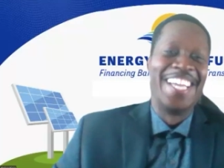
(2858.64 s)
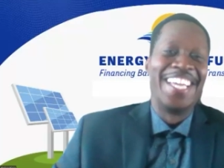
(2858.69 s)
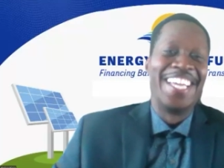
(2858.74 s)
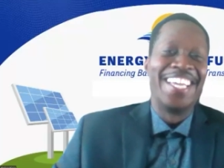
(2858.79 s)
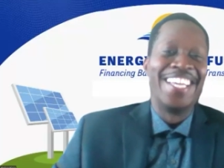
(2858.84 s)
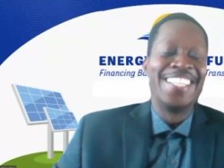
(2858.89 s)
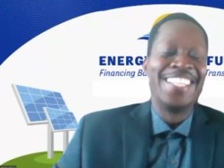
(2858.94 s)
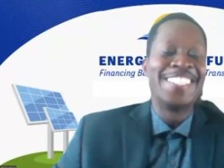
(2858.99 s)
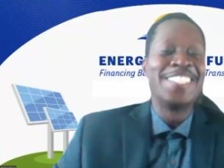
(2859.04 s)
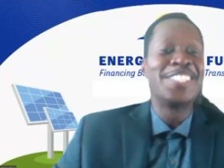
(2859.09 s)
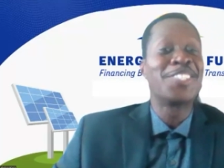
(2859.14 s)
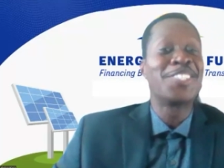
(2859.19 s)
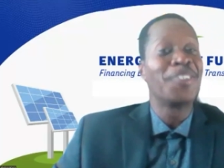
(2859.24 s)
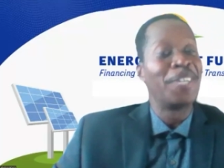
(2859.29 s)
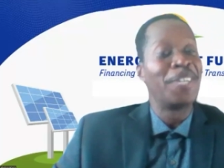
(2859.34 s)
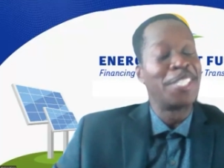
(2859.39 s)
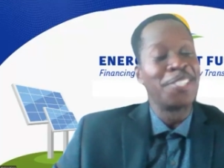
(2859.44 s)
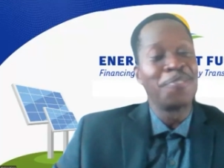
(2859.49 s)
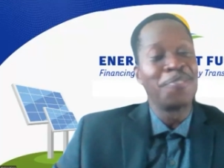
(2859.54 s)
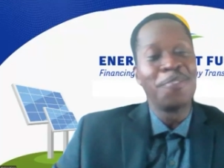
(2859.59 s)
It
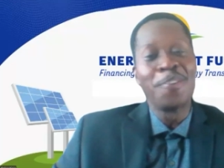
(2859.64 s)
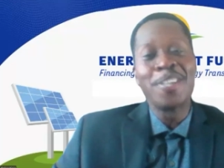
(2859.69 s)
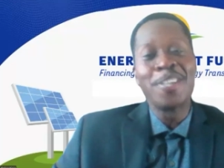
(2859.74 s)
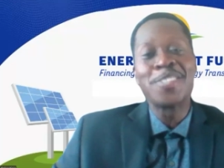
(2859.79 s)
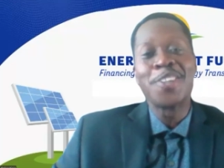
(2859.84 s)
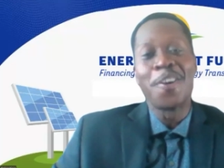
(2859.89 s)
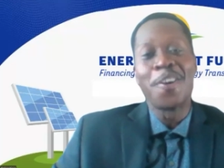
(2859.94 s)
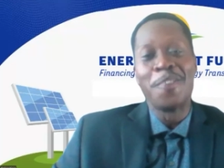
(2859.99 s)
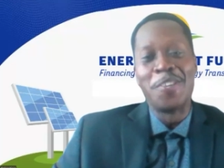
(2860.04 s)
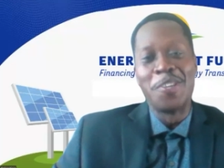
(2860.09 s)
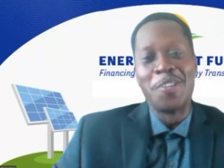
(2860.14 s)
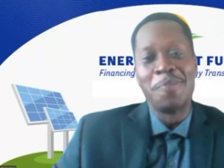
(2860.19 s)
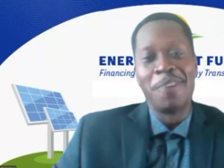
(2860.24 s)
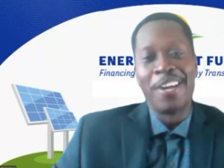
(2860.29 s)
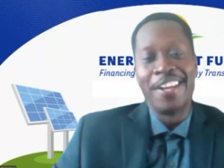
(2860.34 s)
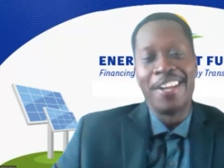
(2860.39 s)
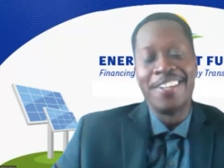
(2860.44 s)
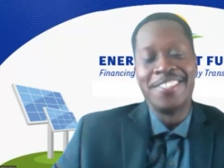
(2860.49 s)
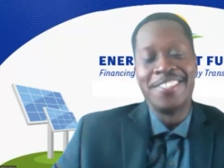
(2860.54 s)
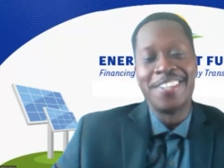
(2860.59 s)
is focused on renewable
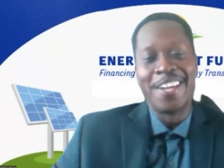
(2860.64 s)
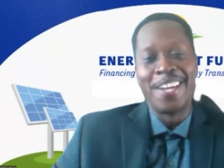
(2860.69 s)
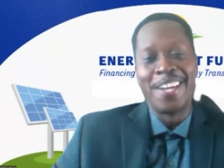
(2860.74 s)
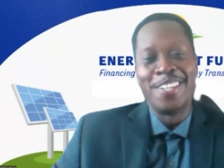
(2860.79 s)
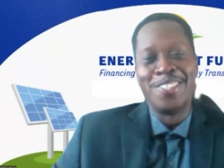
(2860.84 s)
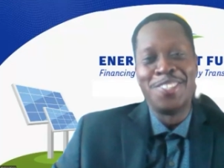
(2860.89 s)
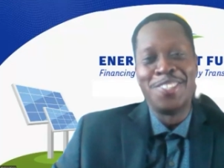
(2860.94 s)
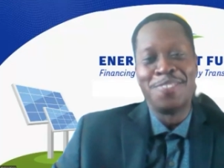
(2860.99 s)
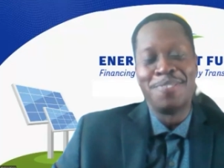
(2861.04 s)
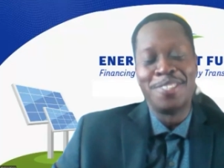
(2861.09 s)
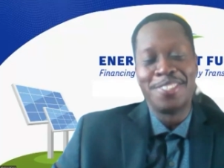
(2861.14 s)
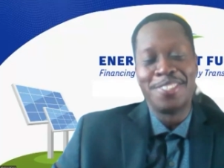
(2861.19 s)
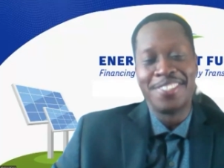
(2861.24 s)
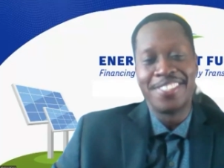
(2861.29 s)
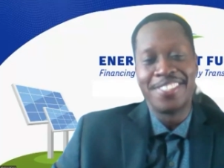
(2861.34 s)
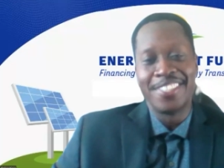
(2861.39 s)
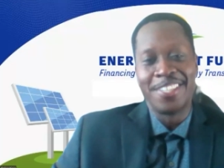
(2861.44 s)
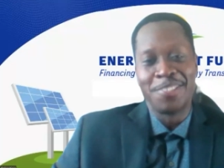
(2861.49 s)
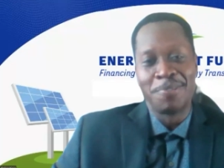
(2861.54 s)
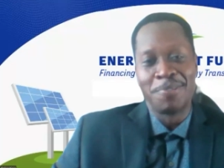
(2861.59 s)
energy and energy
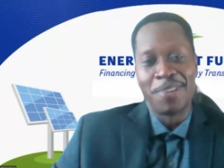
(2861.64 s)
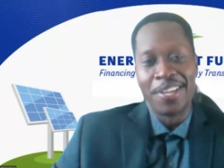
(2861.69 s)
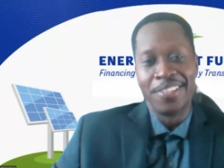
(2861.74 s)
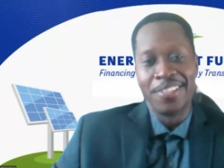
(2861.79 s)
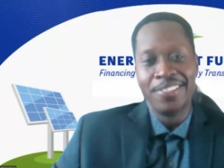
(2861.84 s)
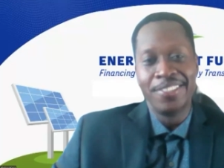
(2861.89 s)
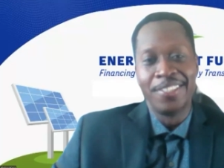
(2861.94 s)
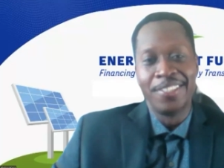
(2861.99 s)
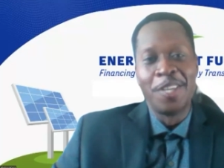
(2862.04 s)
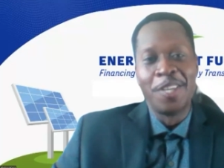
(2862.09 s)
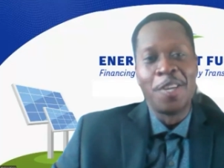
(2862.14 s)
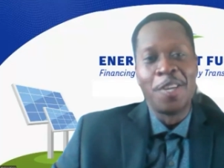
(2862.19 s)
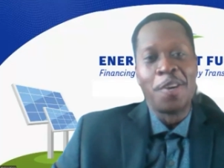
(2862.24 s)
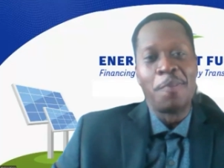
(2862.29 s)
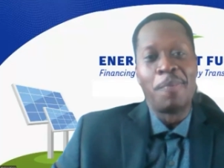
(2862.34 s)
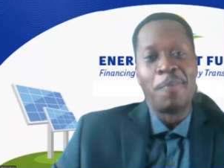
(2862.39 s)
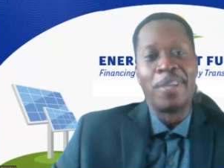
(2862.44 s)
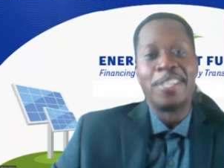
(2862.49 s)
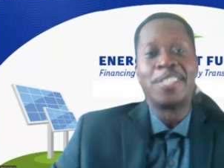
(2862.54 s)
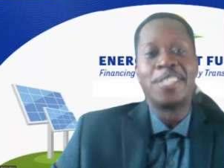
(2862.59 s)
efficiency as well,
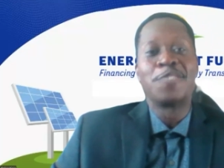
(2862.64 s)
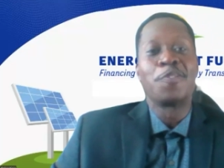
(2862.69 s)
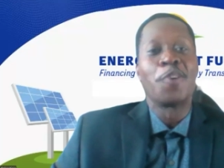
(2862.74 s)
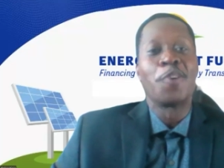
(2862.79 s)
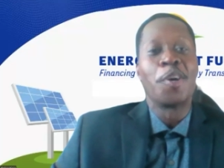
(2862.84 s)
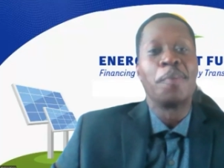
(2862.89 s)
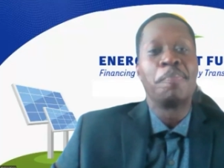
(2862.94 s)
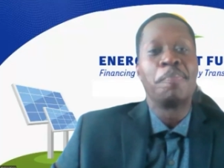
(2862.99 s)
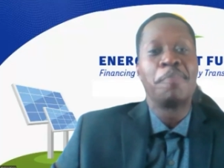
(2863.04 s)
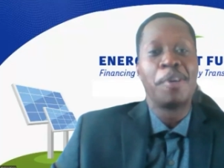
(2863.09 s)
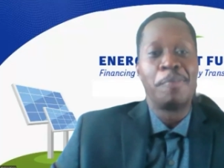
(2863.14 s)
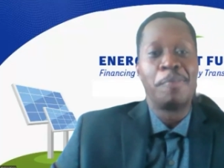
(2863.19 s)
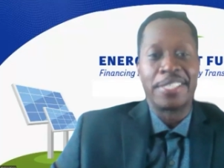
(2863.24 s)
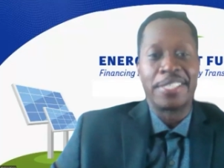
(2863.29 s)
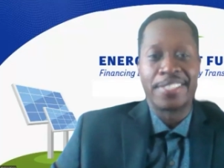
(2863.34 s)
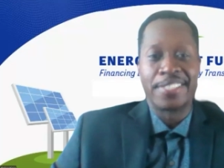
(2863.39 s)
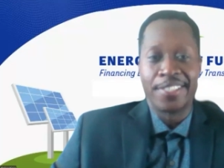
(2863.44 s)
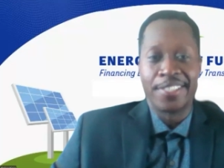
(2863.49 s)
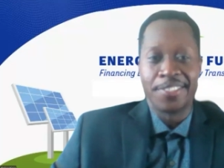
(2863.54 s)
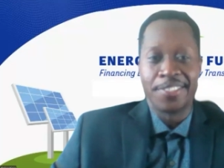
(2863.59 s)
but it's for public
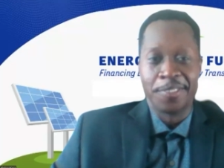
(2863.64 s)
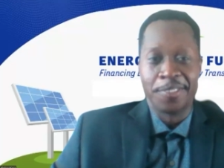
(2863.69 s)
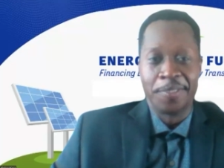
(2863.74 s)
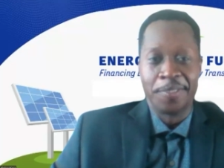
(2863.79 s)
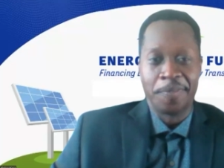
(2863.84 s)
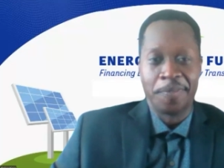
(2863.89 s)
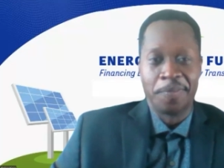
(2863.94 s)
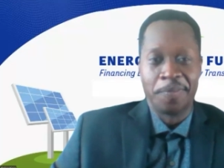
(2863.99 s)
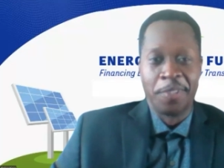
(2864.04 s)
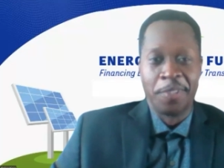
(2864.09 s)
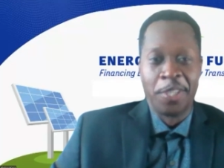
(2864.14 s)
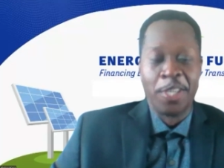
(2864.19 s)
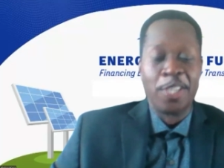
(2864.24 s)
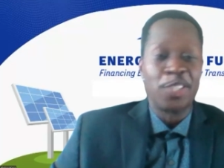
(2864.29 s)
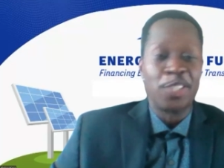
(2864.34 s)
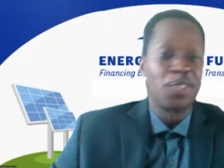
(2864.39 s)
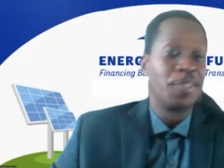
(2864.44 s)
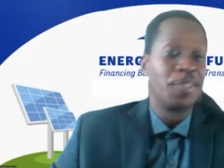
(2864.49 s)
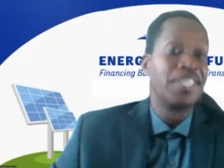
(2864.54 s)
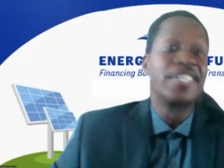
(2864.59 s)
sector.
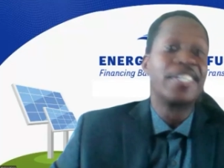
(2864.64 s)
So the